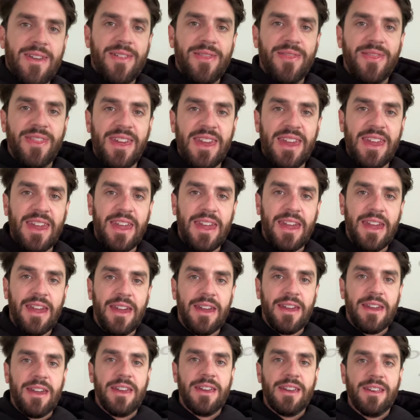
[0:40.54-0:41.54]
the
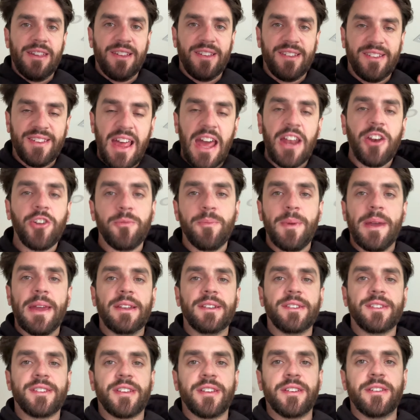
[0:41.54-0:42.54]

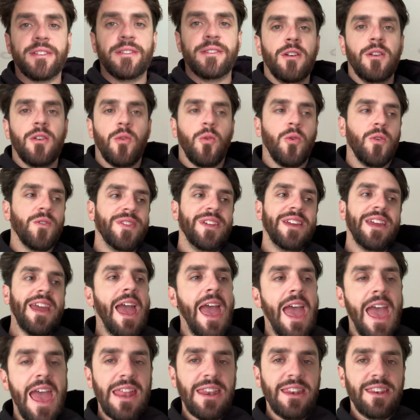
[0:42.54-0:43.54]
settlement or the
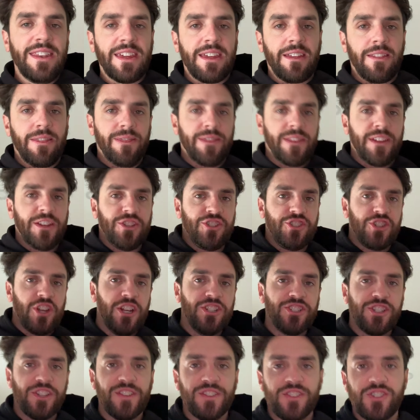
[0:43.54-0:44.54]
ending, the
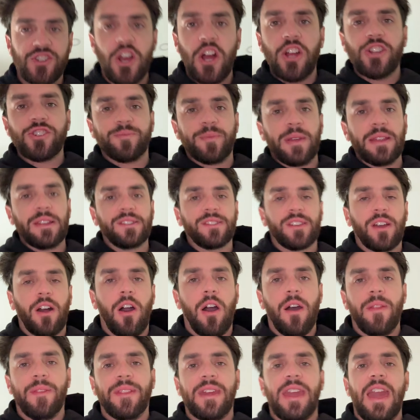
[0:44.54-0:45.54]
judge's judgment
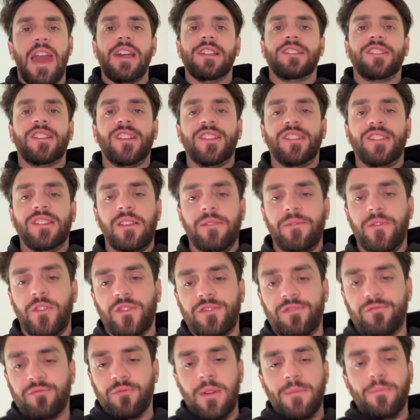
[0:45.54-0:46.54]
on the SEC
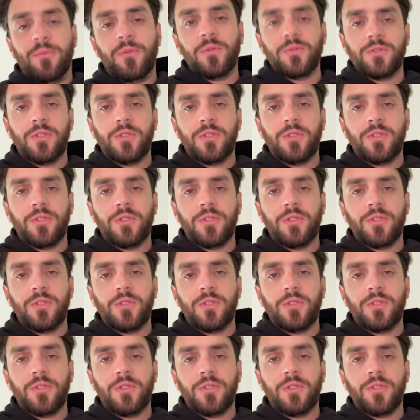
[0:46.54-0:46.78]
versus Ripple